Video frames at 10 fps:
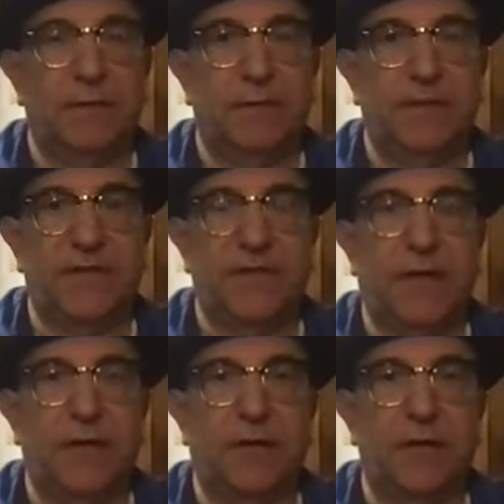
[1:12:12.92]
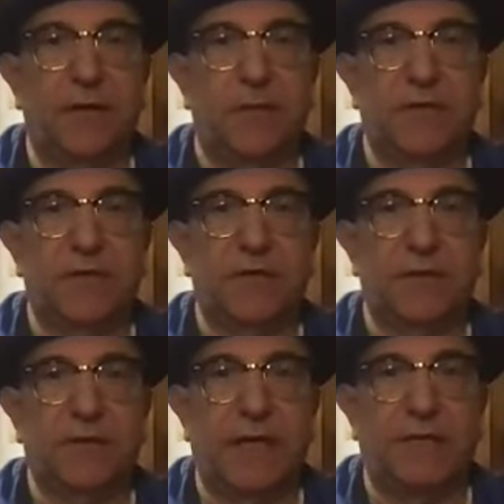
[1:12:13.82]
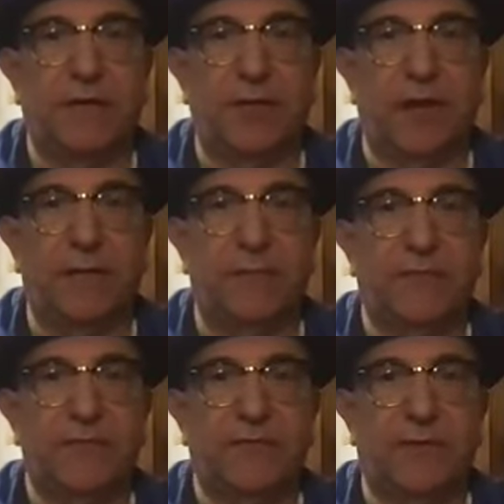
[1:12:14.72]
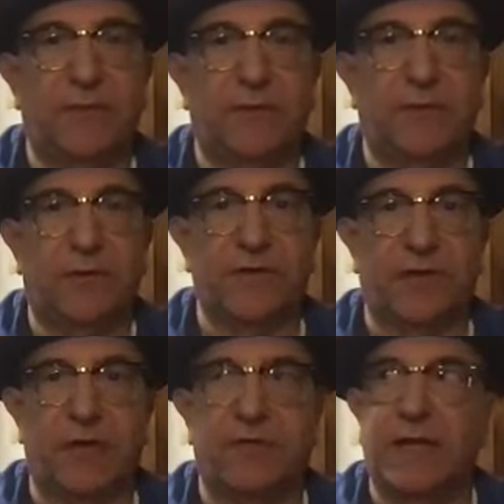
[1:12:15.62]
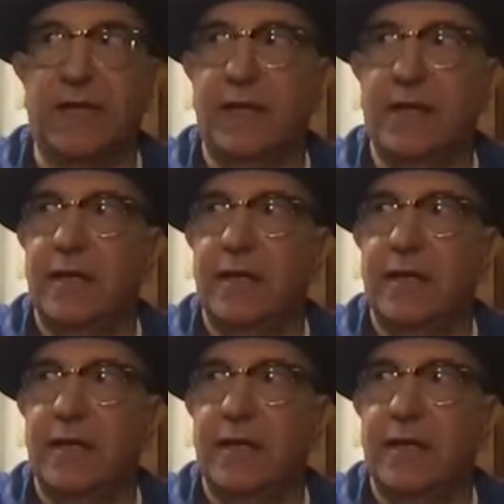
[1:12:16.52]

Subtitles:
Liz Taylor, which is kind of a crime film with Lawrence Harvey.